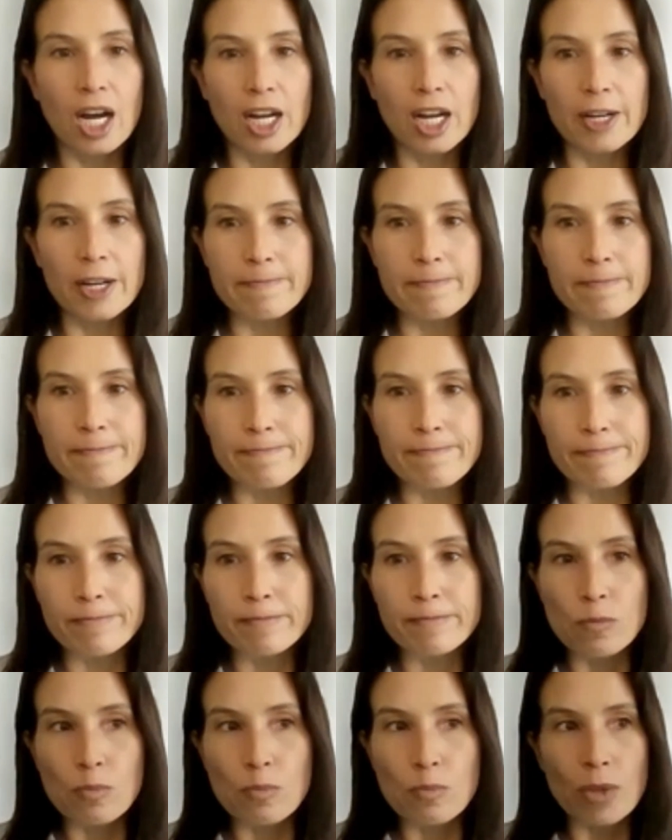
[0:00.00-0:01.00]

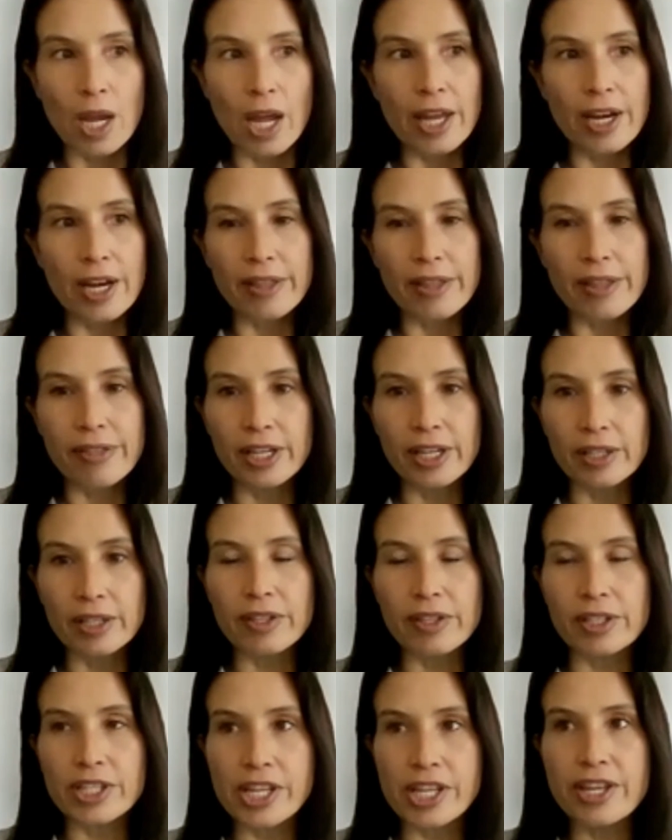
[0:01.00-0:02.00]
And I
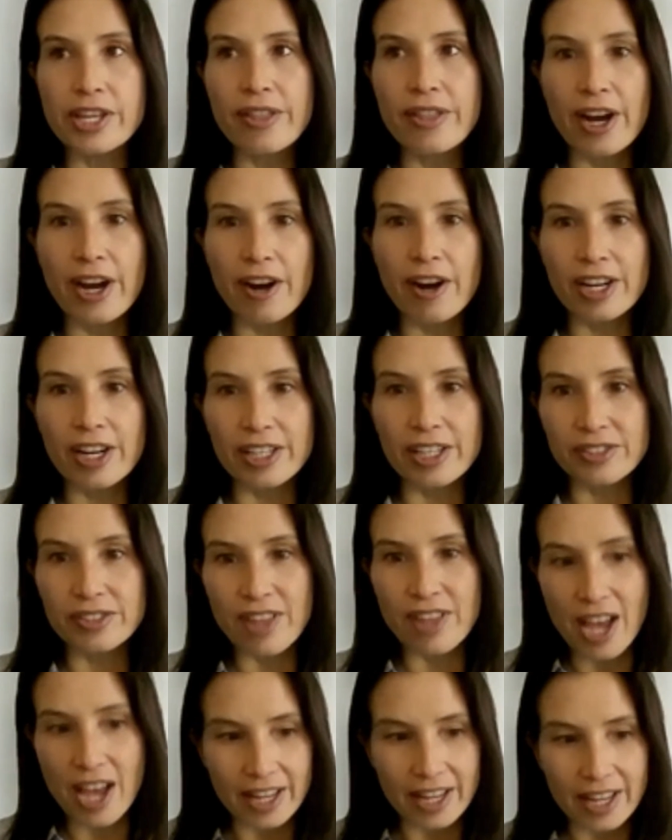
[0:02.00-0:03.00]
think the key there
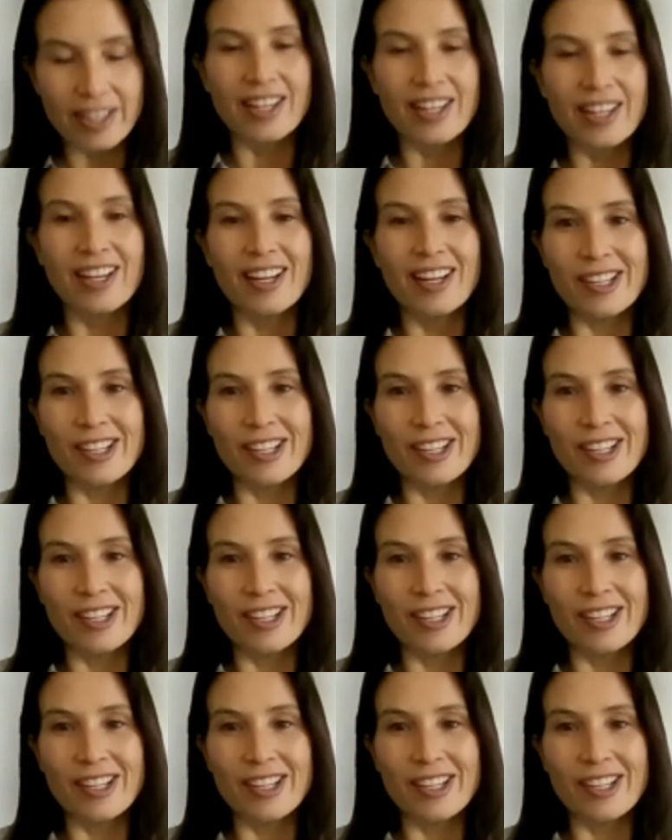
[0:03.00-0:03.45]
is that,